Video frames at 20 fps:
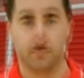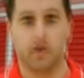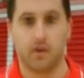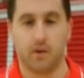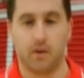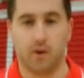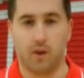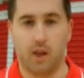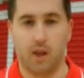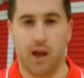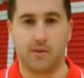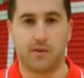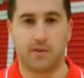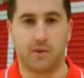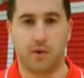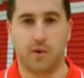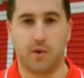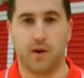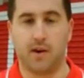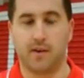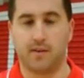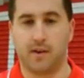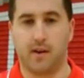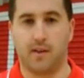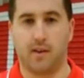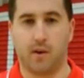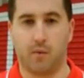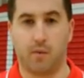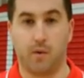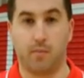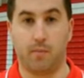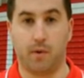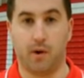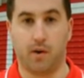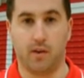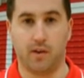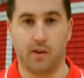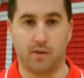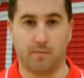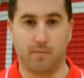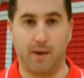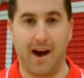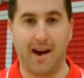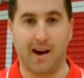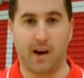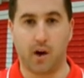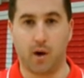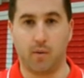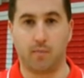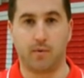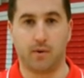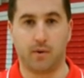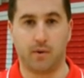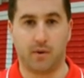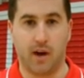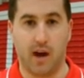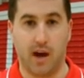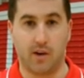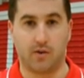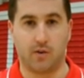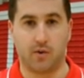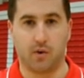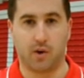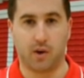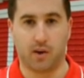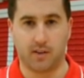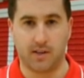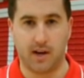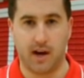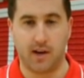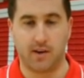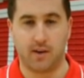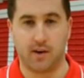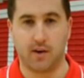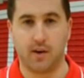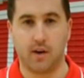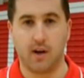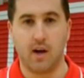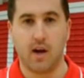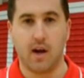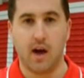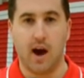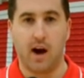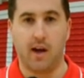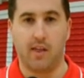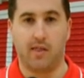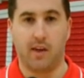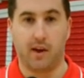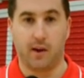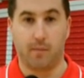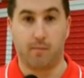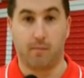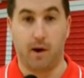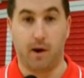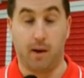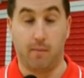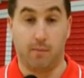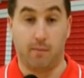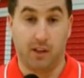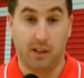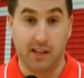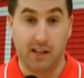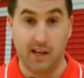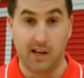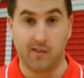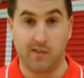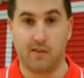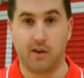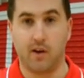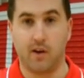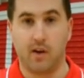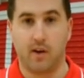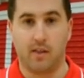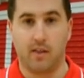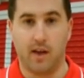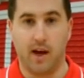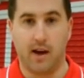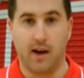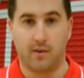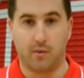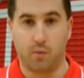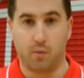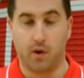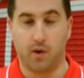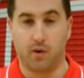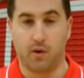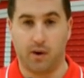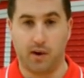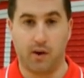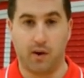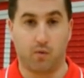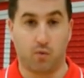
The last 2 years, I think we built this back up to a national contender. I believe that we'll get